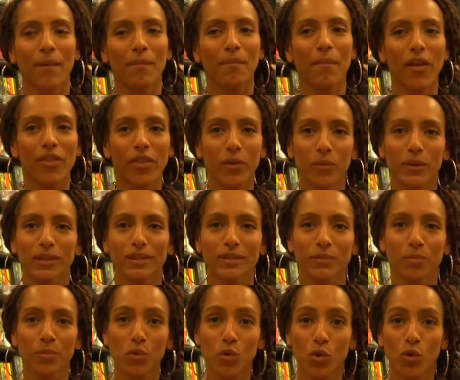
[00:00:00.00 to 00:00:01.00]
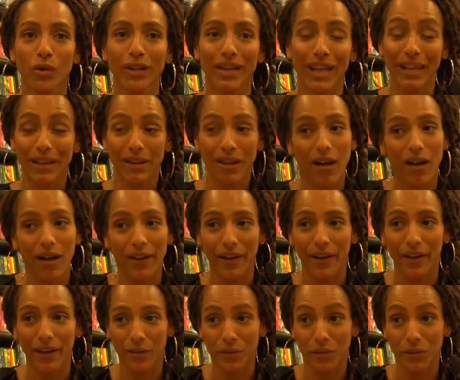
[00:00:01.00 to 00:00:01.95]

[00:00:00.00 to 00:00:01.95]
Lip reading: mother was born in Ghana,